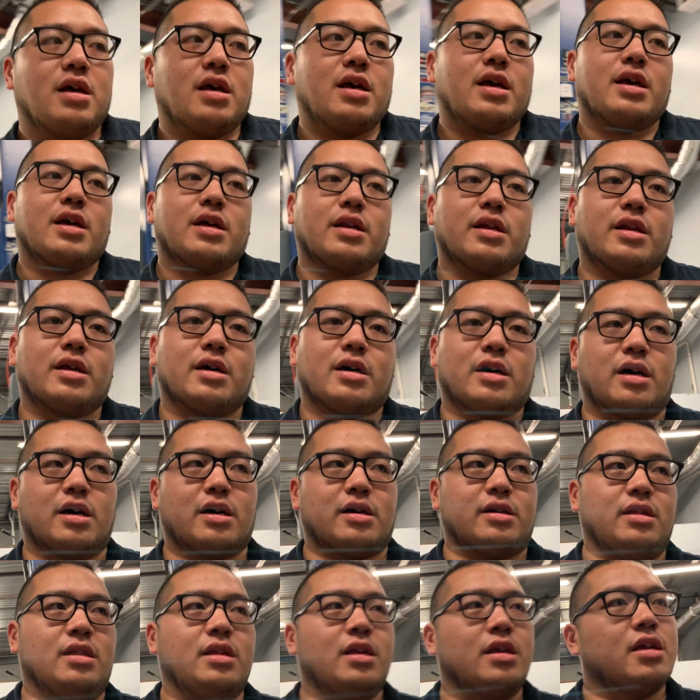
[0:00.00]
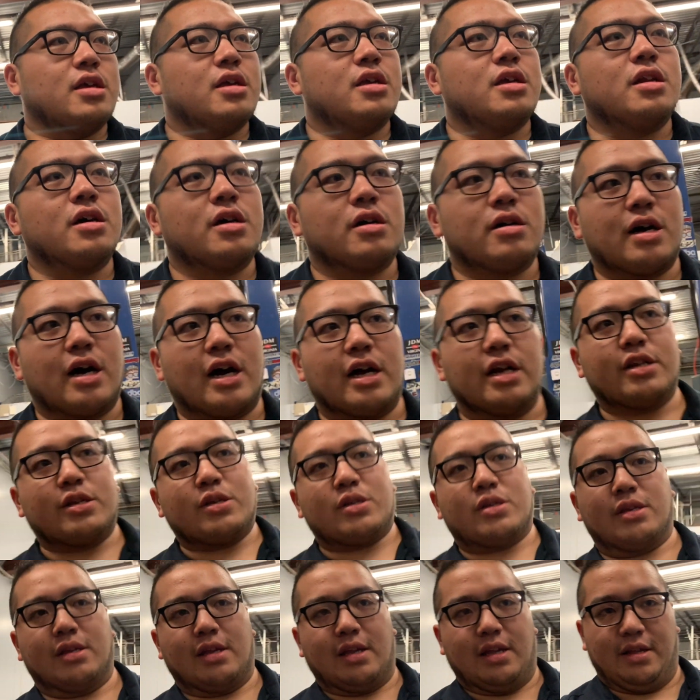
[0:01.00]
And, I'm
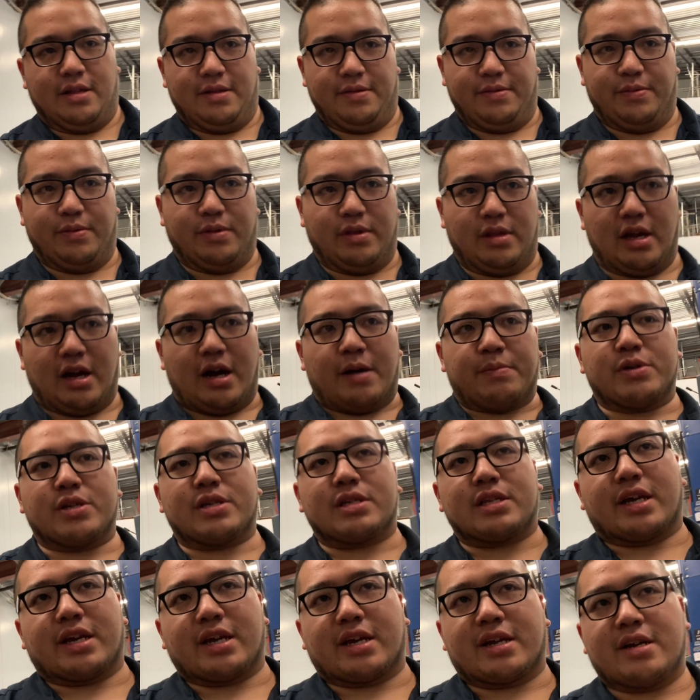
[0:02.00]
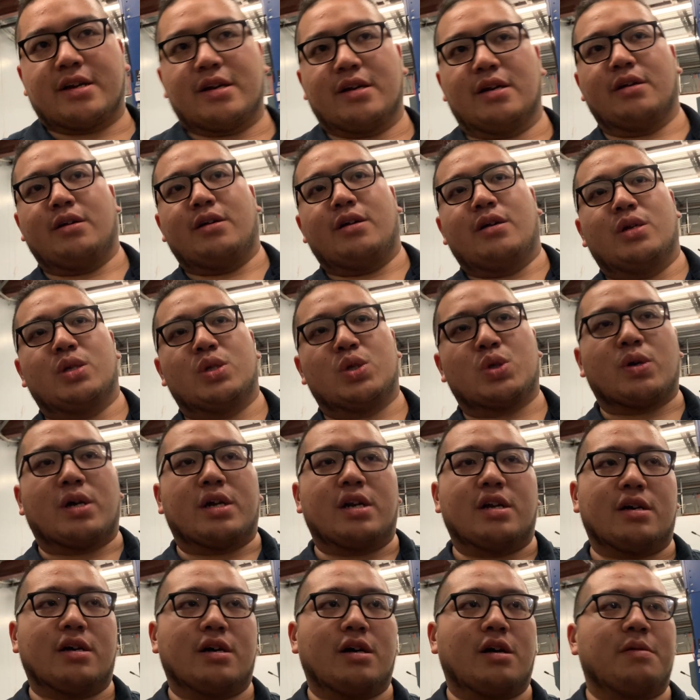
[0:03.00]
just like trying
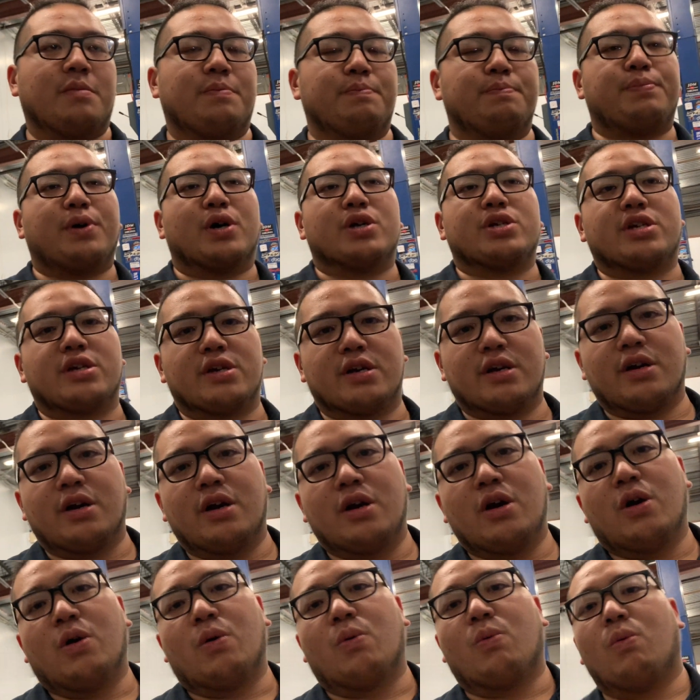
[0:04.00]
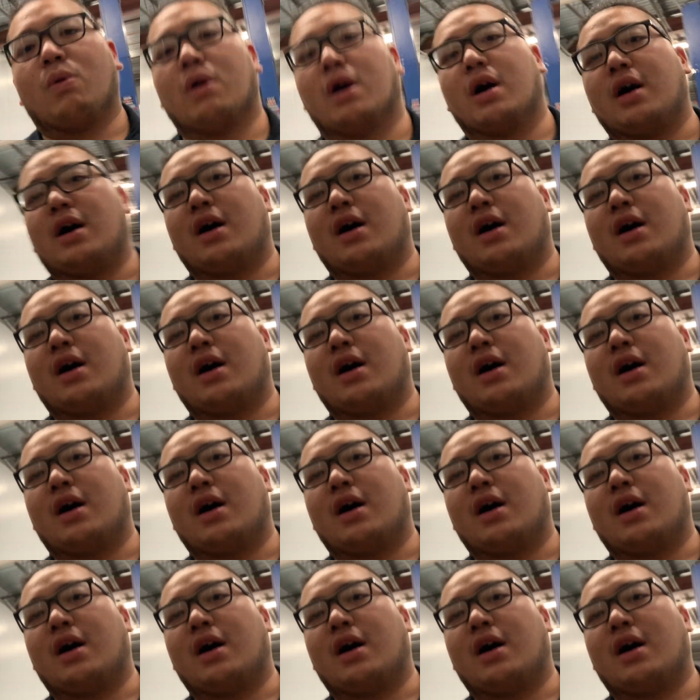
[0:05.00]
to budget what